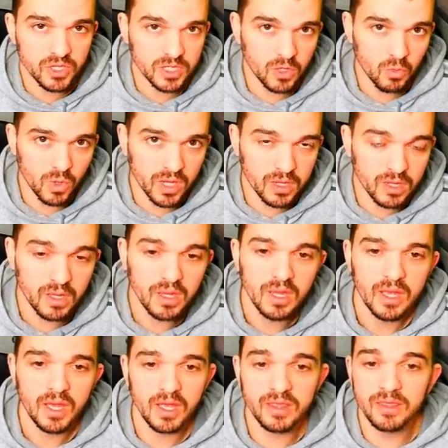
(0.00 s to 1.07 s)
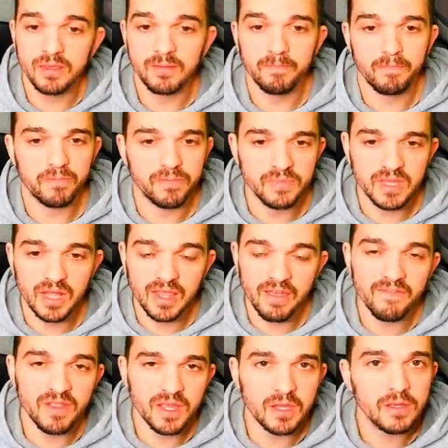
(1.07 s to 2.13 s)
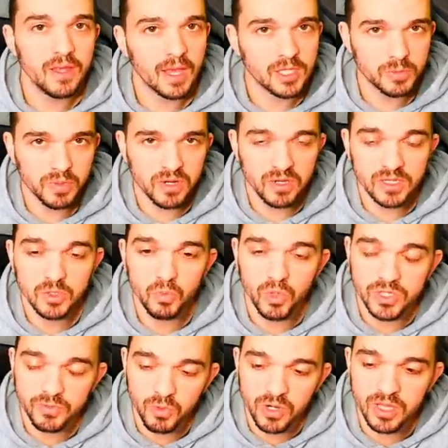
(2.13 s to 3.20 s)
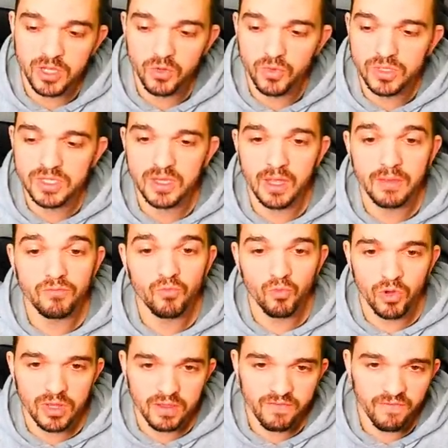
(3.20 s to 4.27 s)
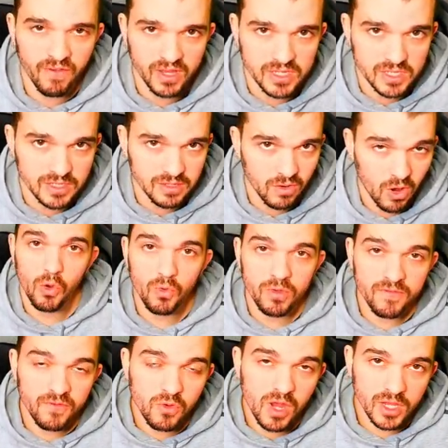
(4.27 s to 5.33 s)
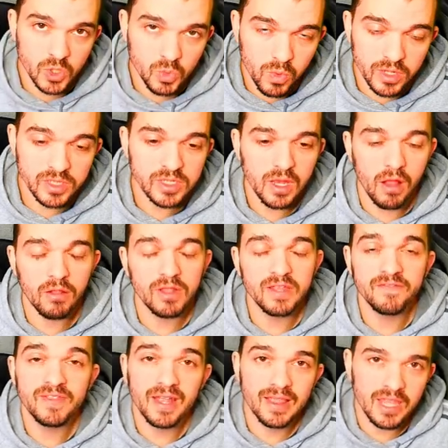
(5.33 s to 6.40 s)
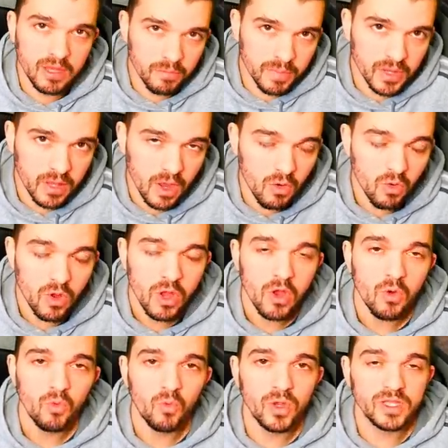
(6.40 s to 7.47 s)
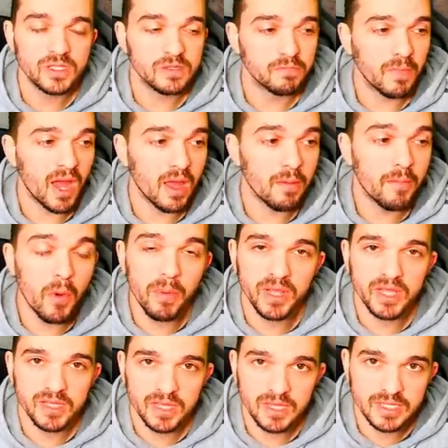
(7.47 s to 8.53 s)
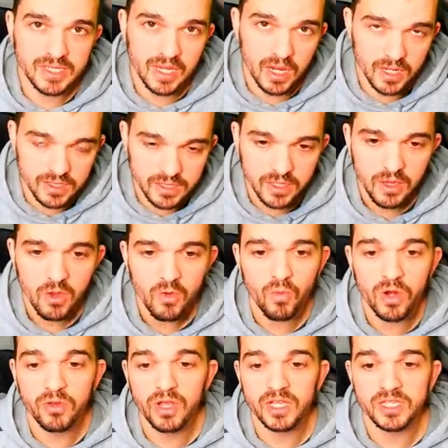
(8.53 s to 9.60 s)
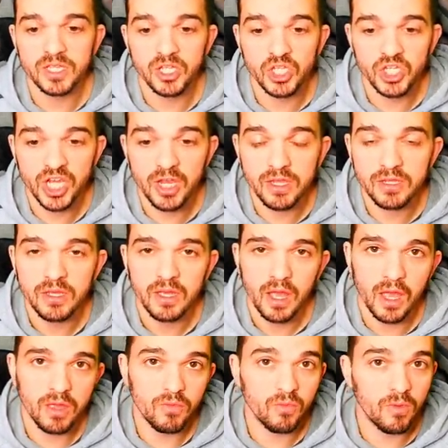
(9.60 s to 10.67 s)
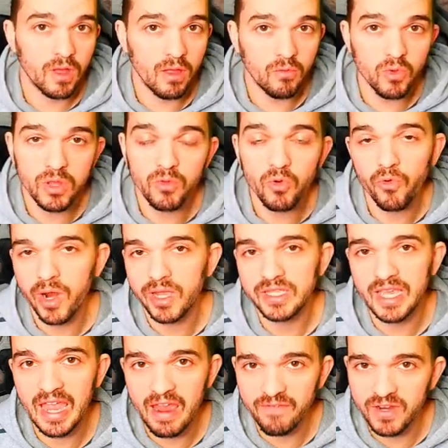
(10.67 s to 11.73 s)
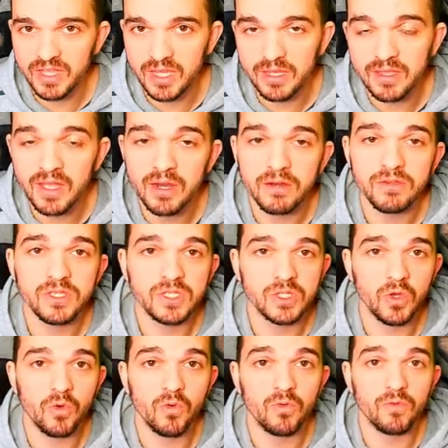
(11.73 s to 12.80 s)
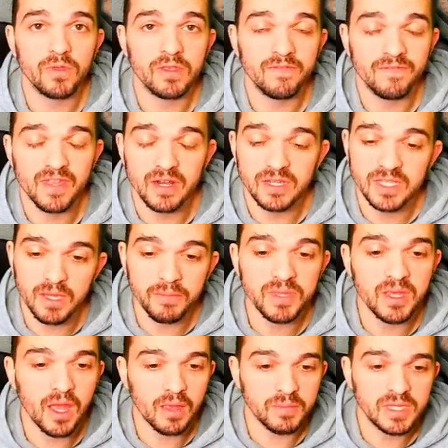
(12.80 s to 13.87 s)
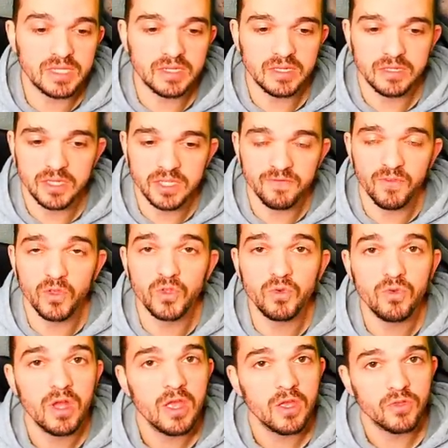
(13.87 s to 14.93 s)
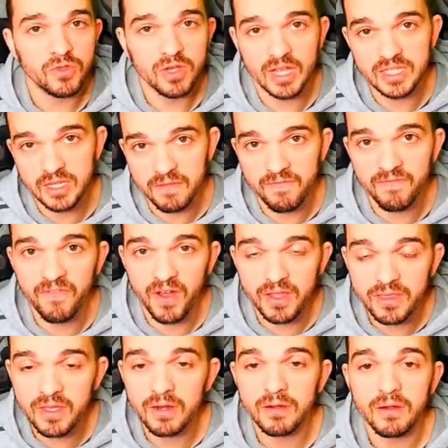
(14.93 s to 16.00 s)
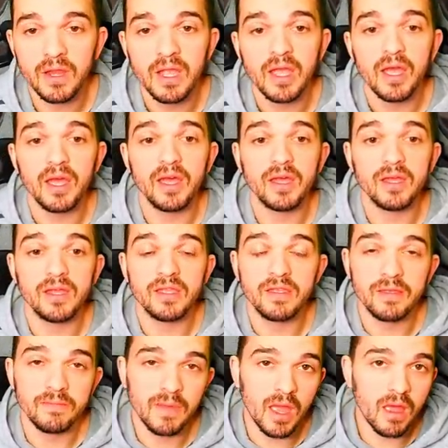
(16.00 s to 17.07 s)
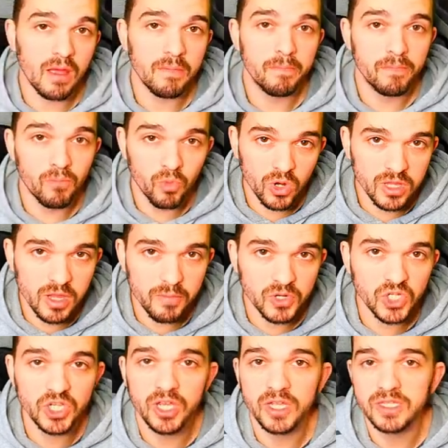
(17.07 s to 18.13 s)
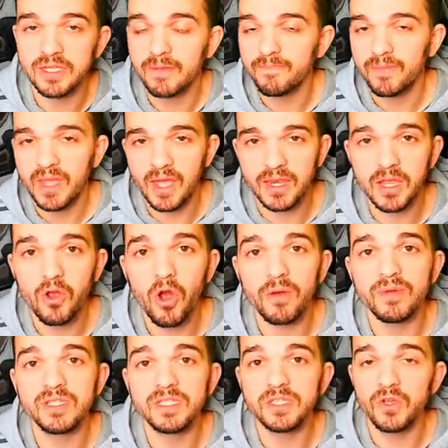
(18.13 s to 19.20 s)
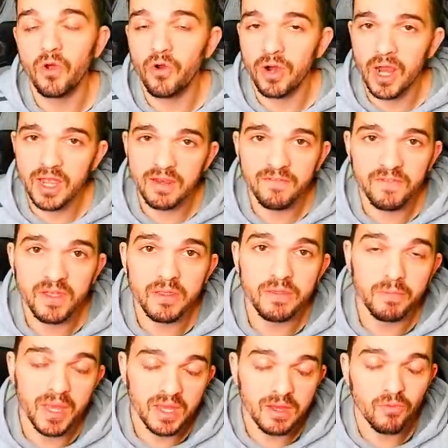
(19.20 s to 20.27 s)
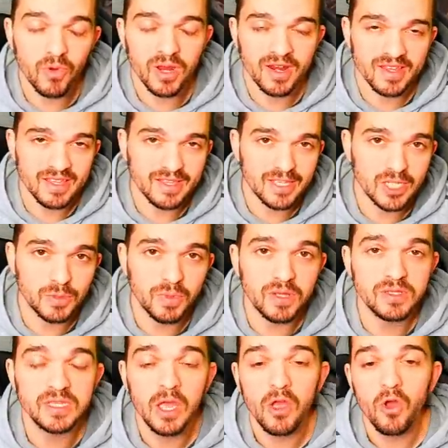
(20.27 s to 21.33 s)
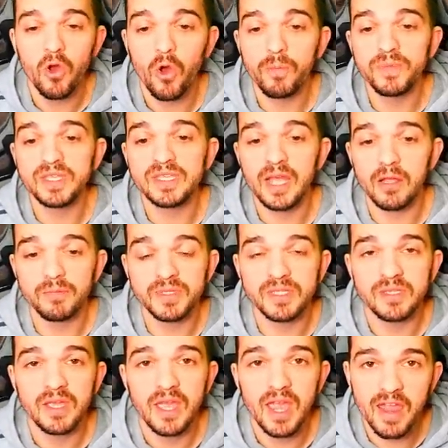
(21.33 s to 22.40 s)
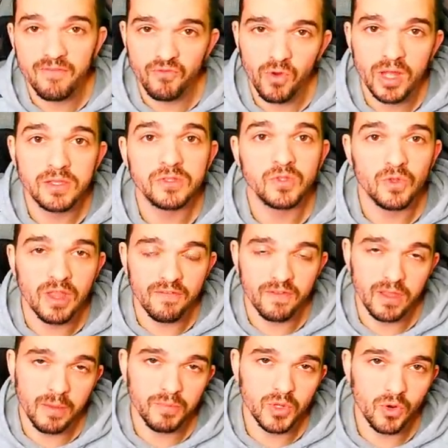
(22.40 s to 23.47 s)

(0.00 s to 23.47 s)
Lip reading: pretty quick, and the leveling experience was really good and really fast. So if you guys want, I'll leave the link below with my Bubblytics guide where you guys can check. I will write everything there, so if there's something I missed in this video, you guys can find there. I really appreciate any comments or any feedback regarding this build. Hope this helps everyone to level